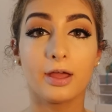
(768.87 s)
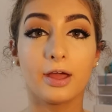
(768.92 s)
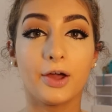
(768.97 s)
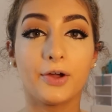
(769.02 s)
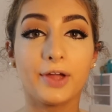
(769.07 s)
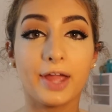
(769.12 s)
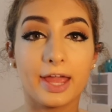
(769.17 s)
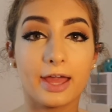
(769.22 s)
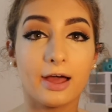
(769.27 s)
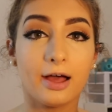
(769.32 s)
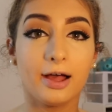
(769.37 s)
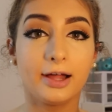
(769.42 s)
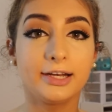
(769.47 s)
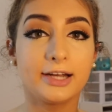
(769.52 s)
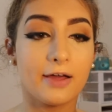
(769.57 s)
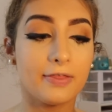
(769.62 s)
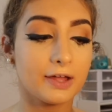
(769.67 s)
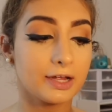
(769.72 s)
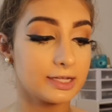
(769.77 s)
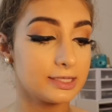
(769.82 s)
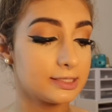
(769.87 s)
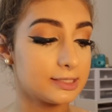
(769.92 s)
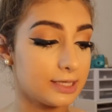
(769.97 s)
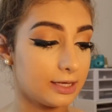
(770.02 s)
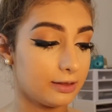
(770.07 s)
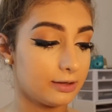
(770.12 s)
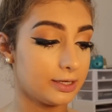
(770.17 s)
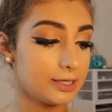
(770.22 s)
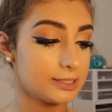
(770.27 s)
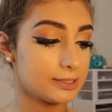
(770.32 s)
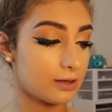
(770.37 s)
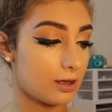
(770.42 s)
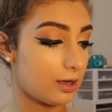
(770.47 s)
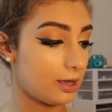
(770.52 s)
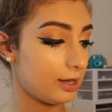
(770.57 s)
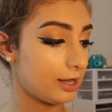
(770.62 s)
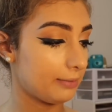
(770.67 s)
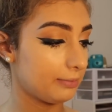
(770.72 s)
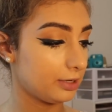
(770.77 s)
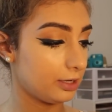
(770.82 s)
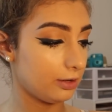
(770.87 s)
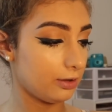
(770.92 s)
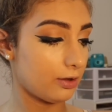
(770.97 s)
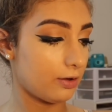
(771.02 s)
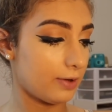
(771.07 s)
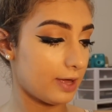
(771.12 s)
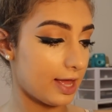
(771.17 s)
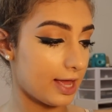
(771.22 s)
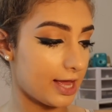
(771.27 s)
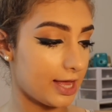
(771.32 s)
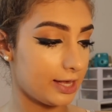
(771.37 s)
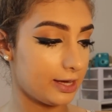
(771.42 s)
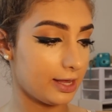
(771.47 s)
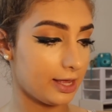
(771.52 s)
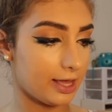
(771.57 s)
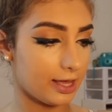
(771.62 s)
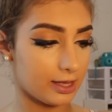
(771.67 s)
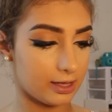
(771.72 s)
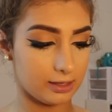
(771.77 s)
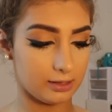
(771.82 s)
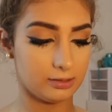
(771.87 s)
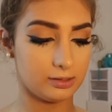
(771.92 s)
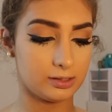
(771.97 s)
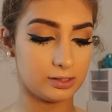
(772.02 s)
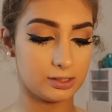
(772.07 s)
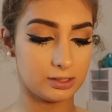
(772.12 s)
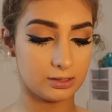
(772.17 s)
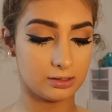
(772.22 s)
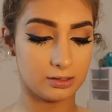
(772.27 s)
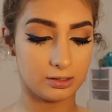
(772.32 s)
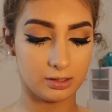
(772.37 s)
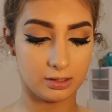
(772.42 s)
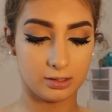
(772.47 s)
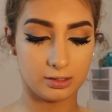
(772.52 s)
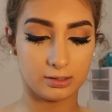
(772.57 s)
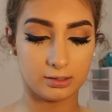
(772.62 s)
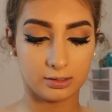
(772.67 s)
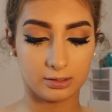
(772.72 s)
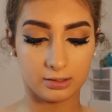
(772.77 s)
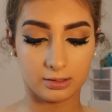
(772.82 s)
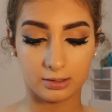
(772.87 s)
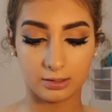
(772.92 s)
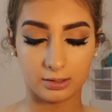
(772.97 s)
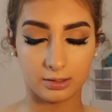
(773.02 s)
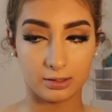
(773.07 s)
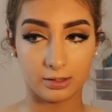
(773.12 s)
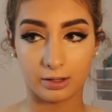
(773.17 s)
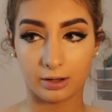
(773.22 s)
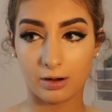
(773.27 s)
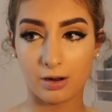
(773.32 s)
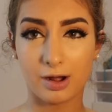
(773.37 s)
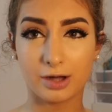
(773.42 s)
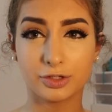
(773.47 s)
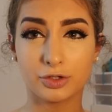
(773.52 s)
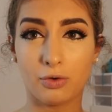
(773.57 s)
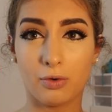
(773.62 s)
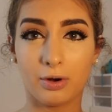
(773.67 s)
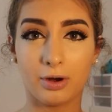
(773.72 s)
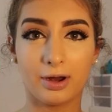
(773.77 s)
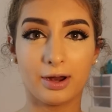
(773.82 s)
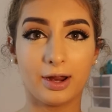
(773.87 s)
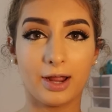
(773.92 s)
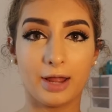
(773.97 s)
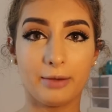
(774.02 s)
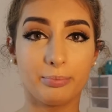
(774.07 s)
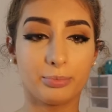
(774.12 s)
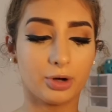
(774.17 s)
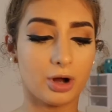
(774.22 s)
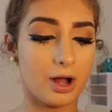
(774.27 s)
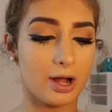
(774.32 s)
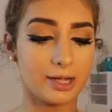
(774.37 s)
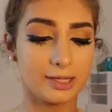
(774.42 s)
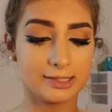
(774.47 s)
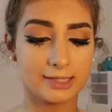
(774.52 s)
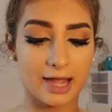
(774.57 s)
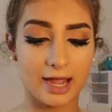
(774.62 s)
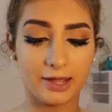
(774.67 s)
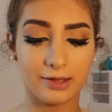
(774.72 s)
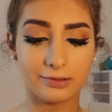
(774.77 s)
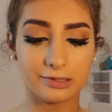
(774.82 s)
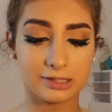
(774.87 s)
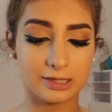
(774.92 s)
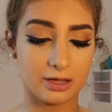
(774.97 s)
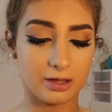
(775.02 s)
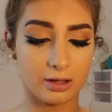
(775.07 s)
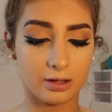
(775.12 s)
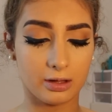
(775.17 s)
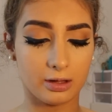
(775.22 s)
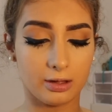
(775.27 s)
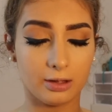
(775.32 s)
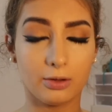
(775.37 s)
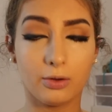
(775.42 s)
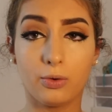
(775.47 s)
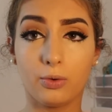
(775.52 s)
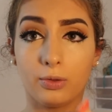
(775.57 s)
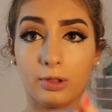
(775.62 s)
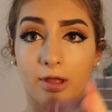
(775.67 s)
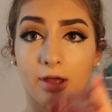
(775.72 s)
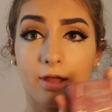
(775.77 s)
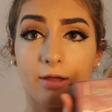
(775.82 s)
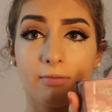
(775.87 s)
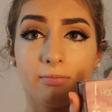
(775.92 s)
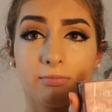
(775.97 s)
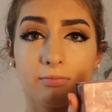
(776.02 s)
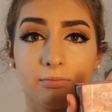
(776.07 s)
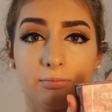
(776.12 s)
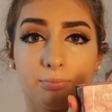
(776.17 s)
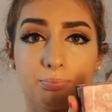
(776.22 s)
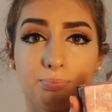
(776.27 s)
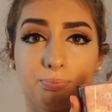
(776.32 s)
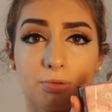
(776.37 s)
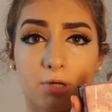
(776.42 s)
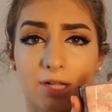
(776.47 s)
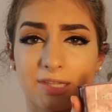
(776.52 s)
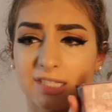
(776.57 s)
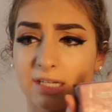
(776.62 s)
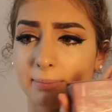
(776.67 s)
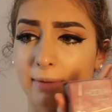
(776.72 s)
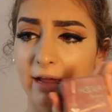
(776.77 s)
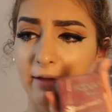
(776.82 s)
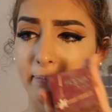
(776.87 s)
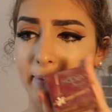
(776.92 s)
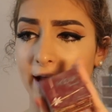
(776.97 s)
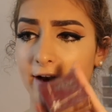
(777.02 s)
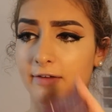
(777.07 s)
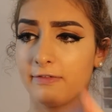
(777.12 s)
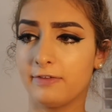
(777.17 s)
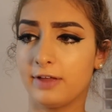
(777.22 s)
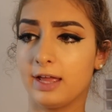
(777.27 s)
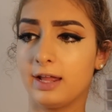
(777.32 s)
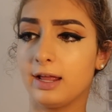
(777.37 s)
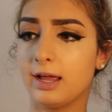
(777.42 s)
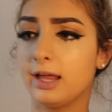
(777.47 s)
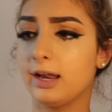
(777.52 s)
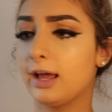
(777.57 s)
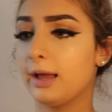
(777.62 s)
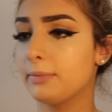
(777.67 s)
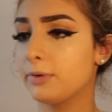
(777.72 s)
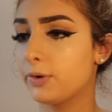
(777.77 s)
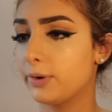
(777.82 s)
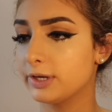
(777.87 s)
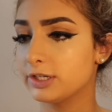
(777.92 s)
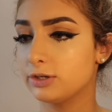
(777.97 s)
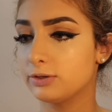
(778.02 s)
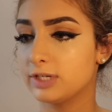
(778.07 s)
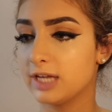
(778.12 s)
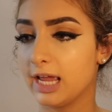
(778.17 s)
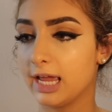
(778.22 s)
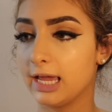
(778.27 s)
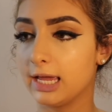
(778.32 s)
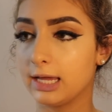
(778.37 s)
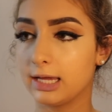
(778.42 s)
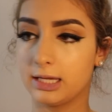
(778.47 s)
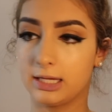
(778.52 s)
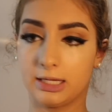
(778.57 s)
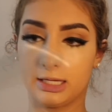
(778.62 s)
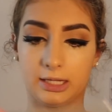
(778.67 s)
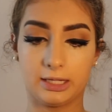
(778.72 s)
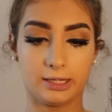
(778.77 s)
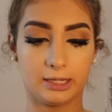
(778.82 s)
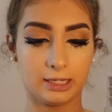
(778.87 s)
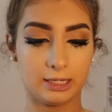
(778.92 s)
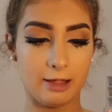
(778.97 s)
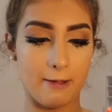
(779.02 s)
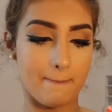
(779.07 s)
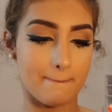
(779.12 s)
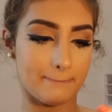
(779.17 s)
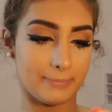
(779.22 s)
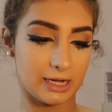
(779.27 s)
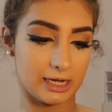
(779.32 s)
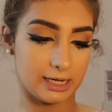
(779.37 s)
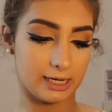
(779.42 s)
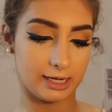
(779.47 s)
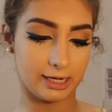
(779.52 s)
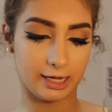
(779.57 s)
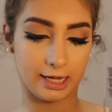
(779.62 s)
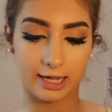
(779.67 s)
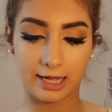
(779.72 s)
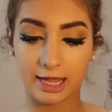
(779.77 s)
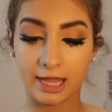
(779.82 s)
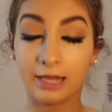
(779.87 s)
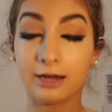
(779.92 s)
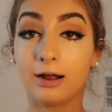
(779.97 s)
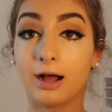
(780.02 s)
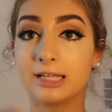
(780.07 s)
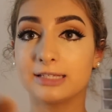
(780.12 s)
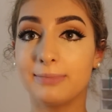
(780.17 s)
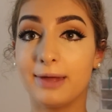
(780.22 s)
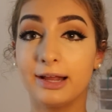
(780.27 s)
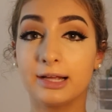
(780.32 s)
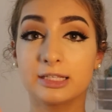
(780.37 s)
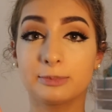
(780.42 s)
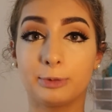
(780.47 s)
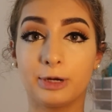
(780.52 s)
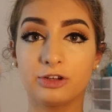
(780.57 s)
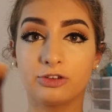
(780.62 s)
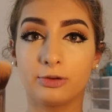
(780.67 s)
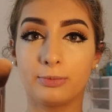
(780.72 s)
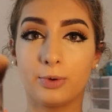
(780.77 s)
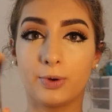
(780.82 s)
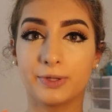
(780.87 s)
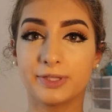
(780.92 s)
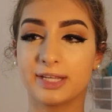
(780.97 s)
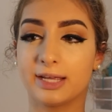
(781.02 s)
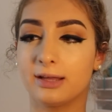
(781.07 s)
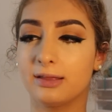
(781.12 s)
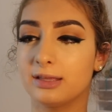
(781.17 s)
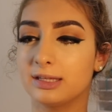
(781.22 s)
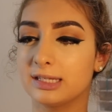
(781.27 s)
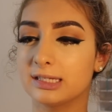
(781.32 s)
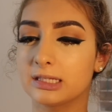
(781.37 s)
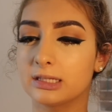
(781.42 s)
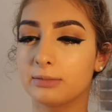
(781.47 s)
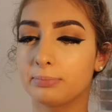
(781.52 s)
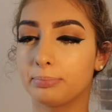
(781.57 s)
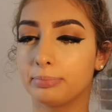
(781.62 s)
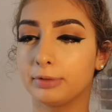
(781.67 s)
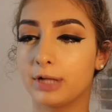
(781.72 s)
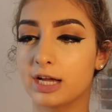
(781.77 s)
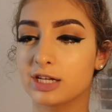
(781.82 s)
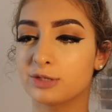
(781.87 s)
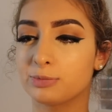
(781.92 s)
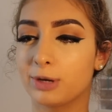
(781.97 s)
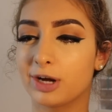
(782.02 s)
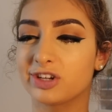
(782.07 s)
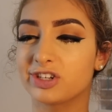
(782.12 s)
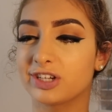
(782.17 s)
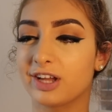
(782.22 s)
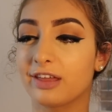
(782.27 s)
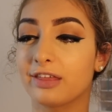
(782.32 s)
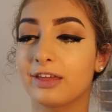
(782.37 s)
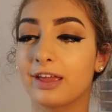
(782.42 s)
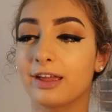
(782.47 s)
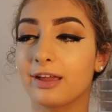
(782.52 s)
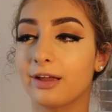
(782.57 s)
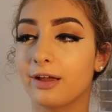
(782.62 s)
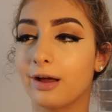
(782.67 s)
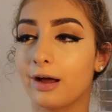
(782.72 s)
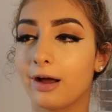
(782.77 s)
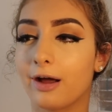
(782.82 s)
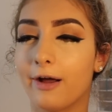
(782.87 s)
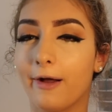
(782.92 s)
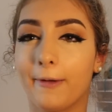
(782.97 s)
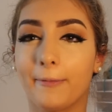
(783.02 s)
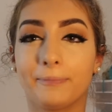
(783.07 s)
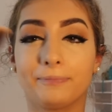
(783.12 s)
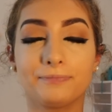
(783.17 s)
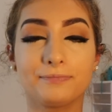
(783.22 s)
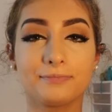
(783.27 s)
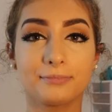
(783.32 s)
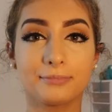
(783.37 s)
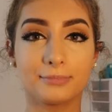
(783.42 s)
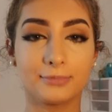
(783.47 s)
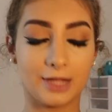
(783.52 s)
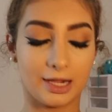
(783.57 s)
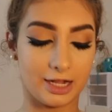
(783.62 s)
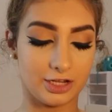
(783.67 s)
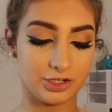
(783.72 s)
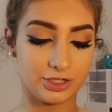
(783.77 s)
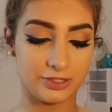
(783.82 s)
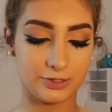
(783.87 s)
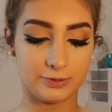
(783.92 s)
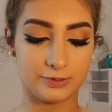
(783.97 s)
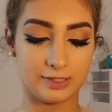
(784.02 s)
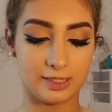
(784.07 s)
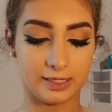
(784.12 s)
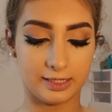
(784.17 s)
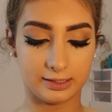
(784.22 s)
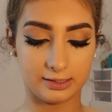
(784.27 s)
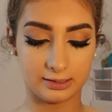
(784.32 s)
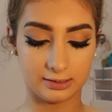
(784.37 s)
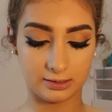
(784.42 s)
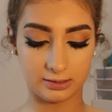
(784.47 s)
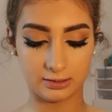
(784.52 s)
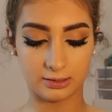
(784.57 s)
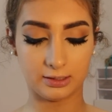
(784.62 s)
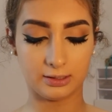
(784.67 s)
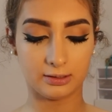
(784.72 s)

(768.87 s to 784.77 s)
Okay, now that concealer is on, I'm gonna go ahead and contour and bronze. I use the Hoola bronzer by Benefit, and I'm going to take my IT Cosmetics brush from Ulta. This is the blush brush, I think, and I just use this.